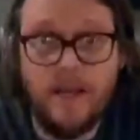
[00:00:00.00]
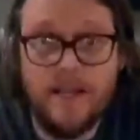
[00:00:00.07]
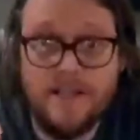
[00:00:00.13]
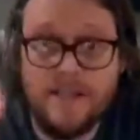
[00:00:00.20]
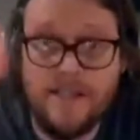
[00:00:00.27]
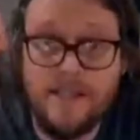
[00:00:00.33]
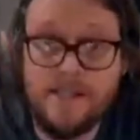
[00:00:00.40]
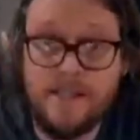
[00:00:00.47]
And
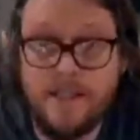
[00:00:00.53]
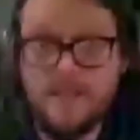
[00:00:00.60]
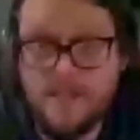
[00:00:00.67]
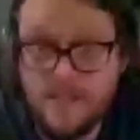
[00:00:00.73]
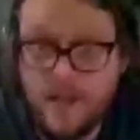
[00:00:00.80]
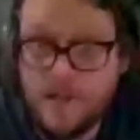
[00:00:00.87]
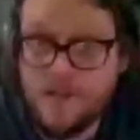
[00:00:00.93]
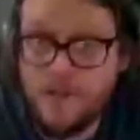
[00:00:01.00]
this lens is
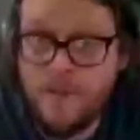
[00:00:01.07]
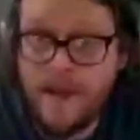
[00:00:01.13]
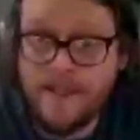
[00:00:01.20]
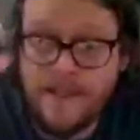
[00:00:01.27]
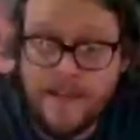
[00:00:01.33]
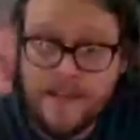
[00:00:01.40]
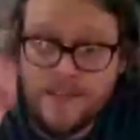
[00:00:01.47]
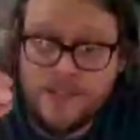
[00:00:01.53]
also
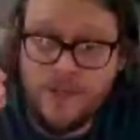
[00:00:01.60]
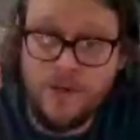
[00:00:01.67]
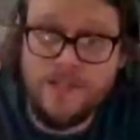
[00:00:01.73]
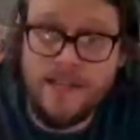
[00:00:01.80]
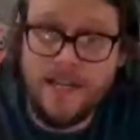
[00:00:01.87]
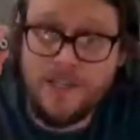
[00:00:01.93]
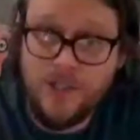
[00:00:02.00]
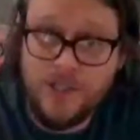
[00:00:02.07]
magnetic, so it's
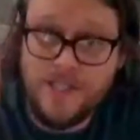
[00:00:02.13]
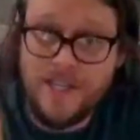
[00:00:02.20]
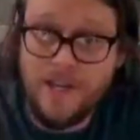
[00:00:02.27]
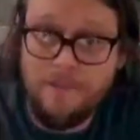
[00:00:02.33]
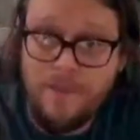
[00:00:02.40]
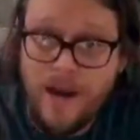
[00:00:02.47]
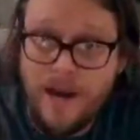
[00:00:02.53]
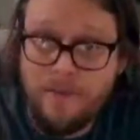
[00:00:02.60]
actually just going to
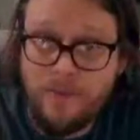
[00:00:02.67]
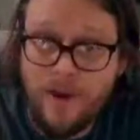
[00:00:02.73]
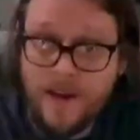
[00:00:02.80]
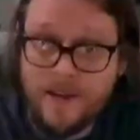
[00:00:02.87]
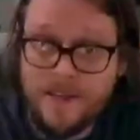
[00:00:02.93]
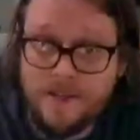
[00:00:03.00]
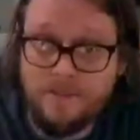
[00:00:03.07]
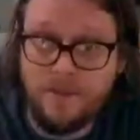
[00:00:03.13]
pop right
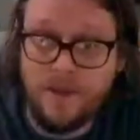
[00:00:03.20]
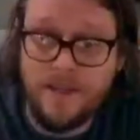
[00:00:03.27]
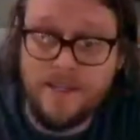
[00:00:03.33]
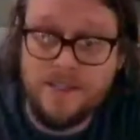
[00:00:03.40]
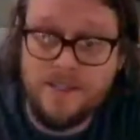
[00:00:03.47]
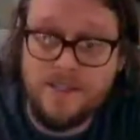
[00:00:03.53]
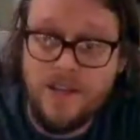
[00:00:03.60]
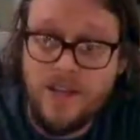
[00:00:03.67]
into
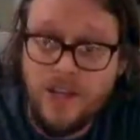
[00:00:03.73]
place.